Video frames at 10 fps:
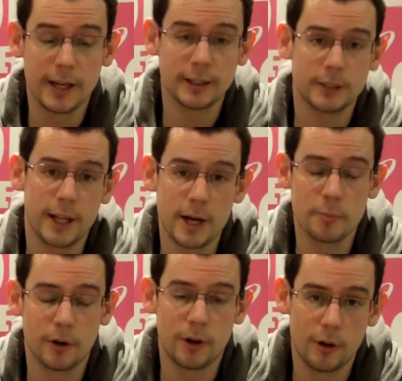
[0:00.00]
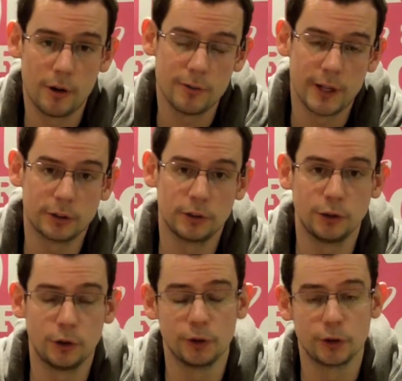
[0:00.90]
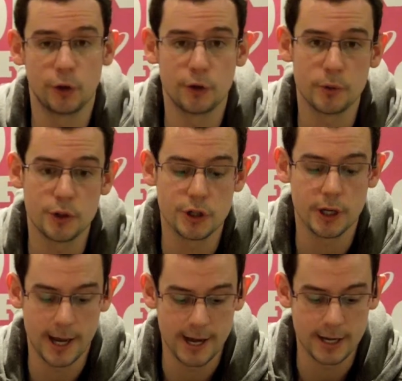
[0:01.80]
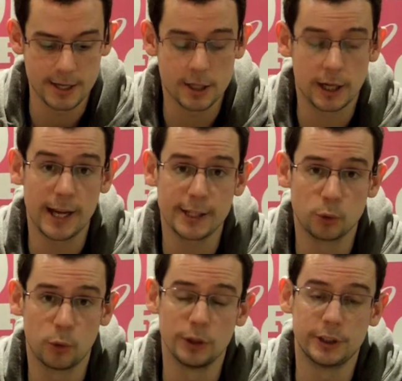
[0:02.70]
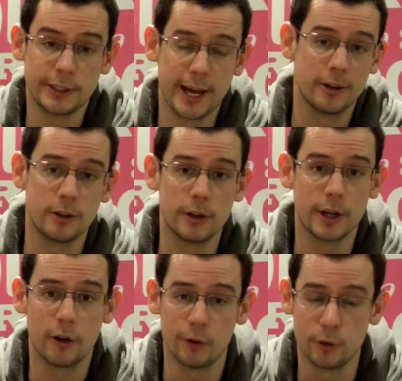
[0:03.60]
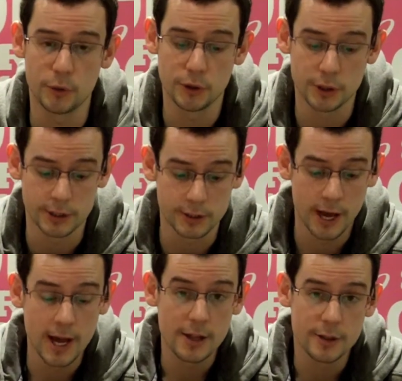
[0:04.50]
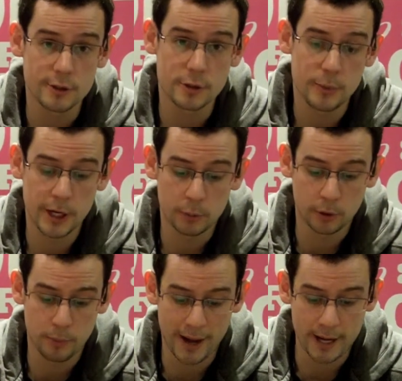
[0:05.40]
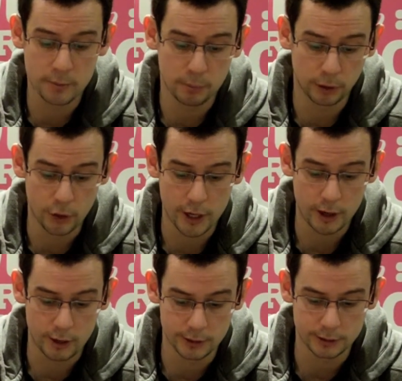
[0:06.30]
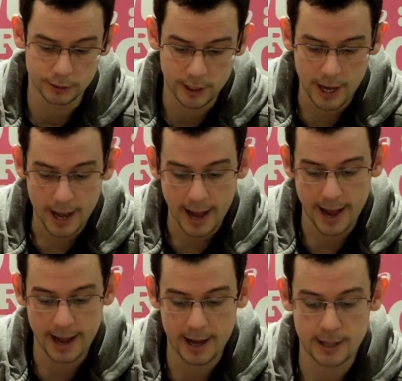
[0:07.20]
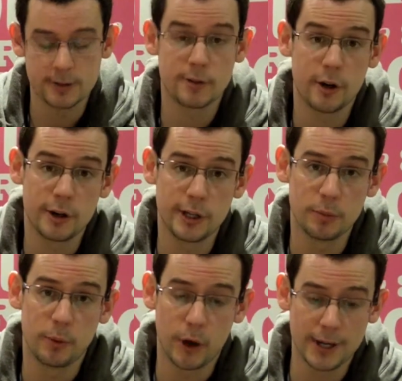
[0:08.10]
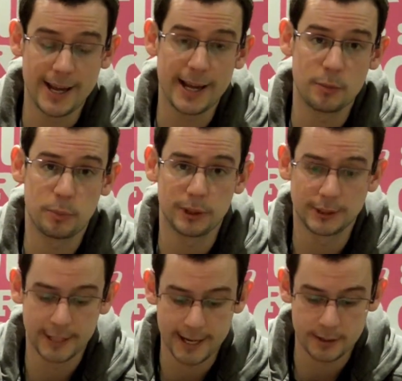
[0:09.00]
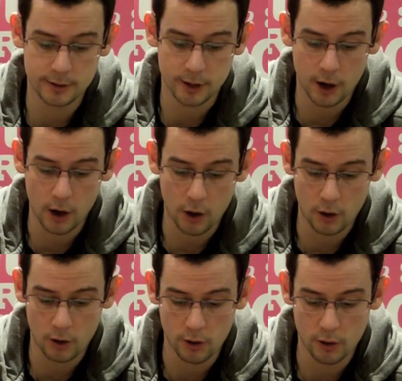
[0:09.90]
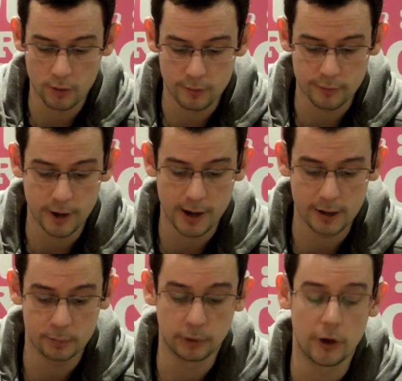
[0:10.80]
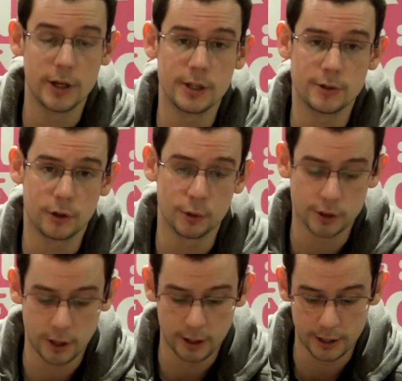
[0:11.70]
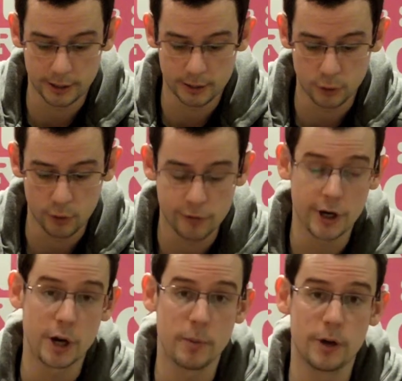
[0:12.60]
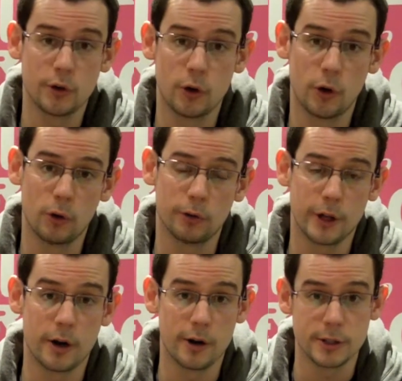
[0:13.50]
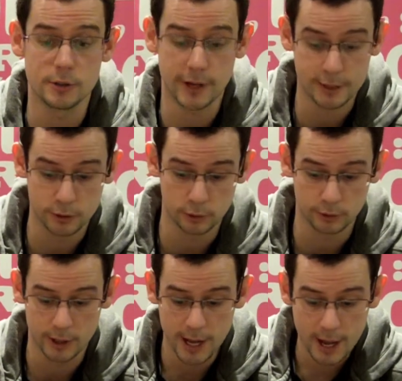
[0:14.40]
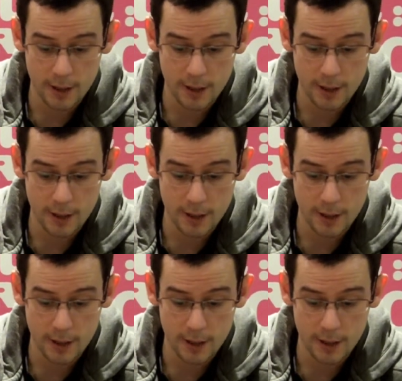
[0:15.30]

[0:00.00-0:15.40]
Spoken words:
next type of national insurance contribution is Class 1 secondary contributions. This is payable by employers at 13.8% of an employee's gross earnings over an amount called the earnings threshold.